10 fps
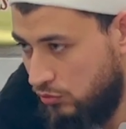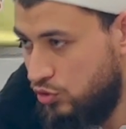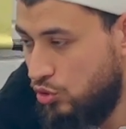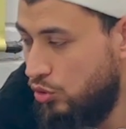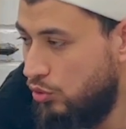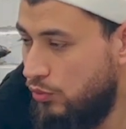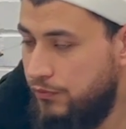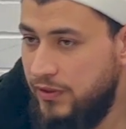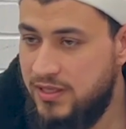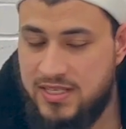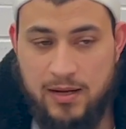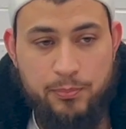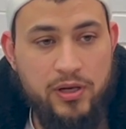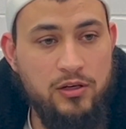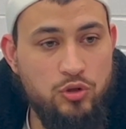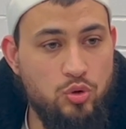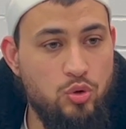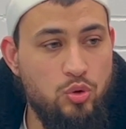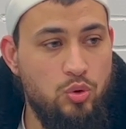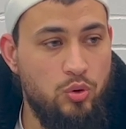So, for example,
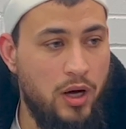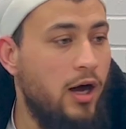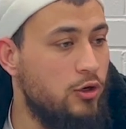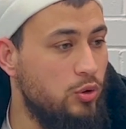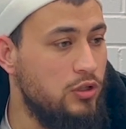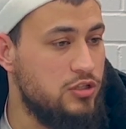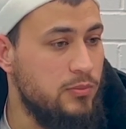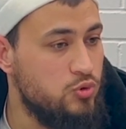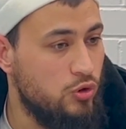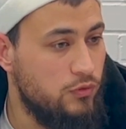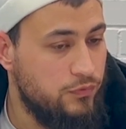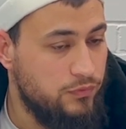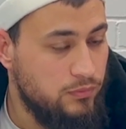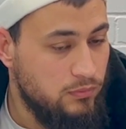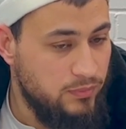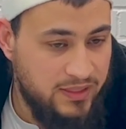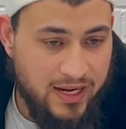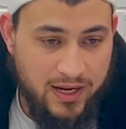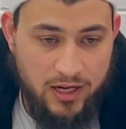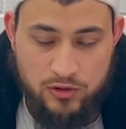you are doing some sort of
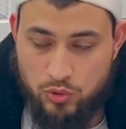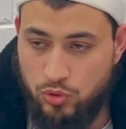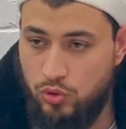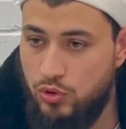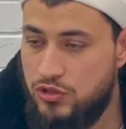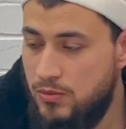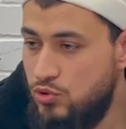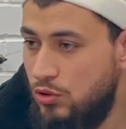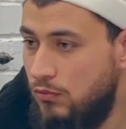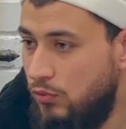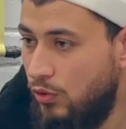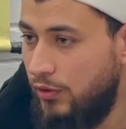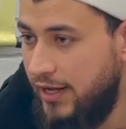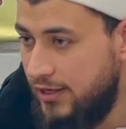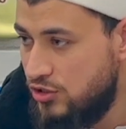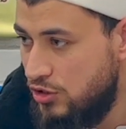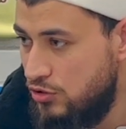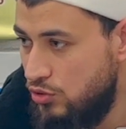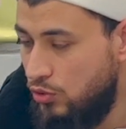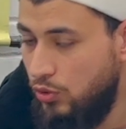bid'at, or you're doing some sort of wrong
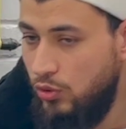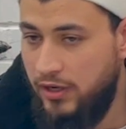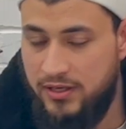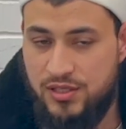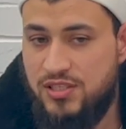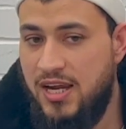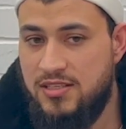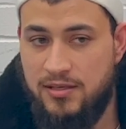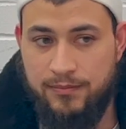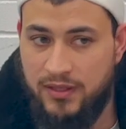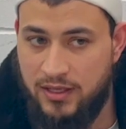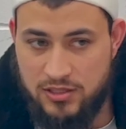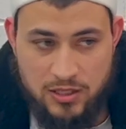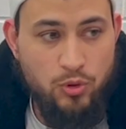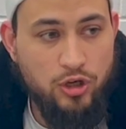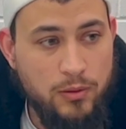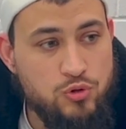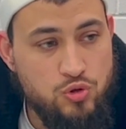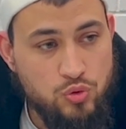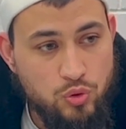actions, you don't understand something, and someone
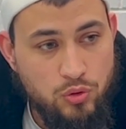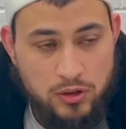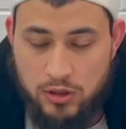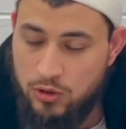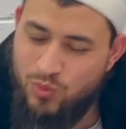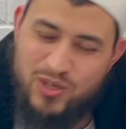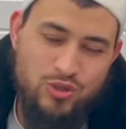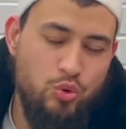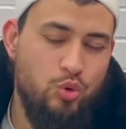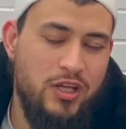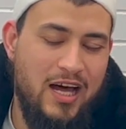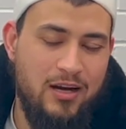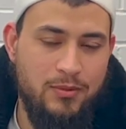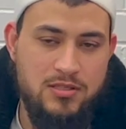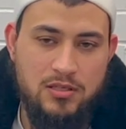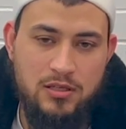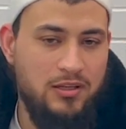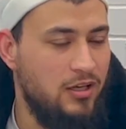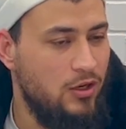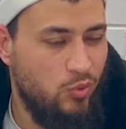comes to you, no matter who they are
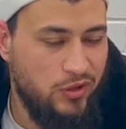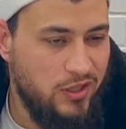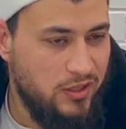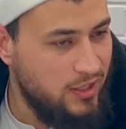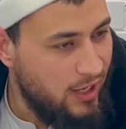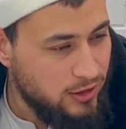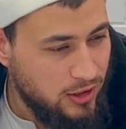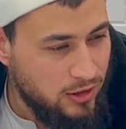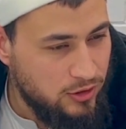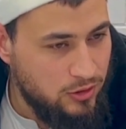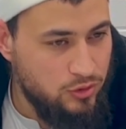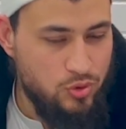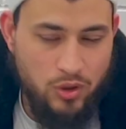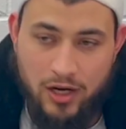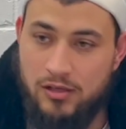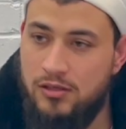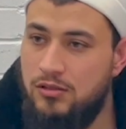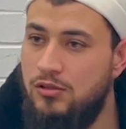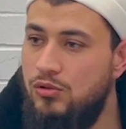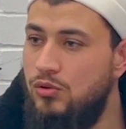basically, whether they are younger than you or elder
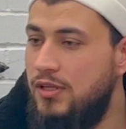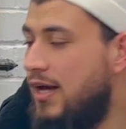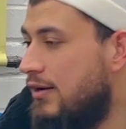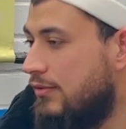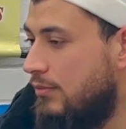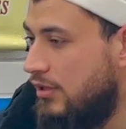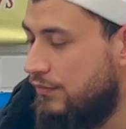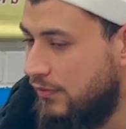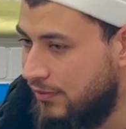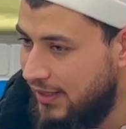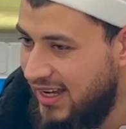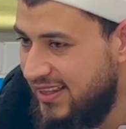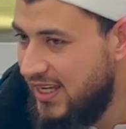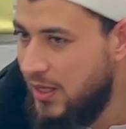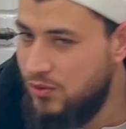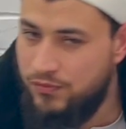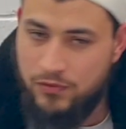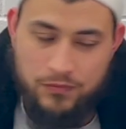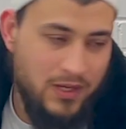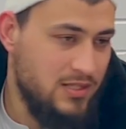than you, they are from a different clan, they have
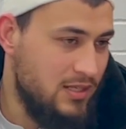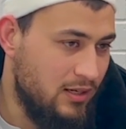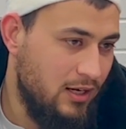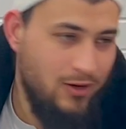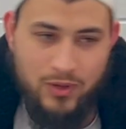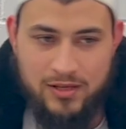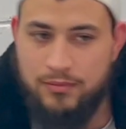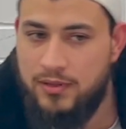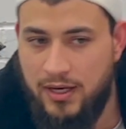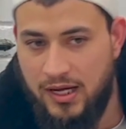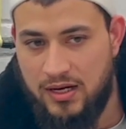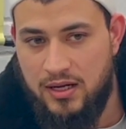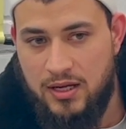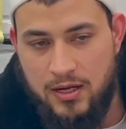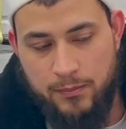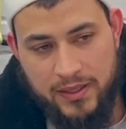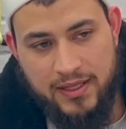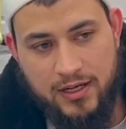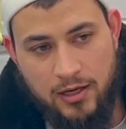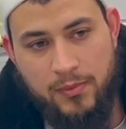different face and color, whatever they are. But
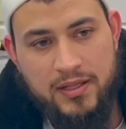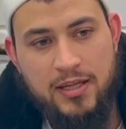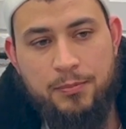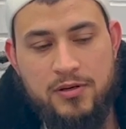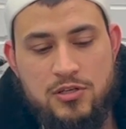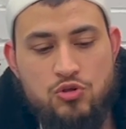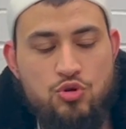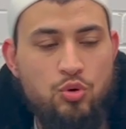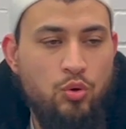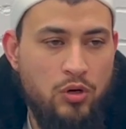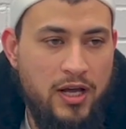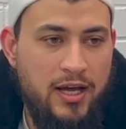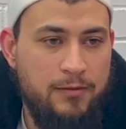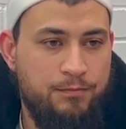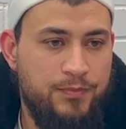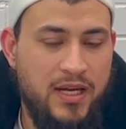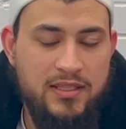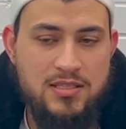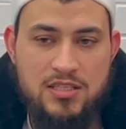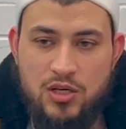they come and they present to you Quran, that
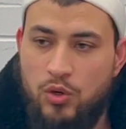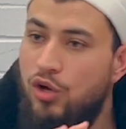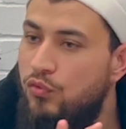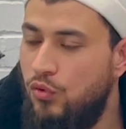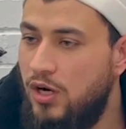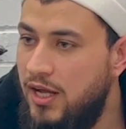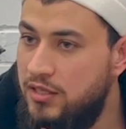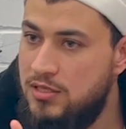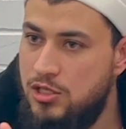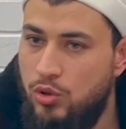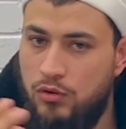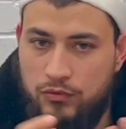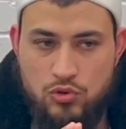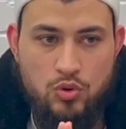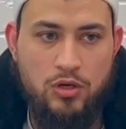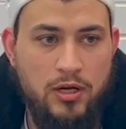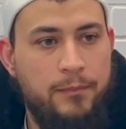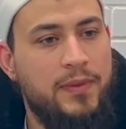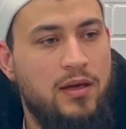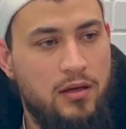this is the way of Quran, this is the way of the Sunnah.
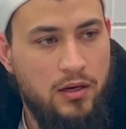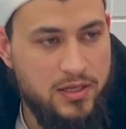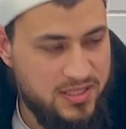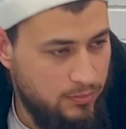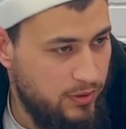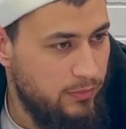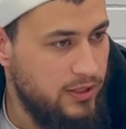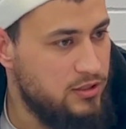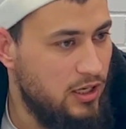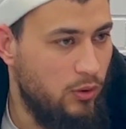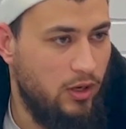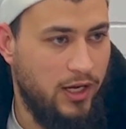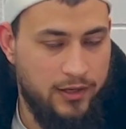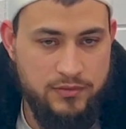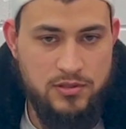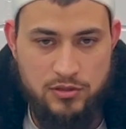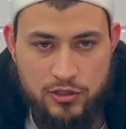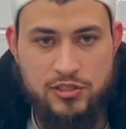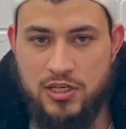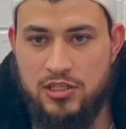Let's implement our lives,
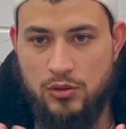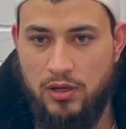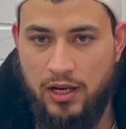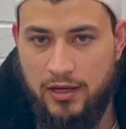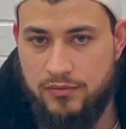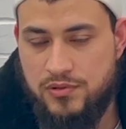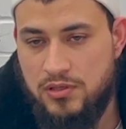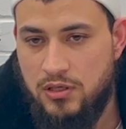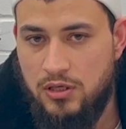let's change our lives.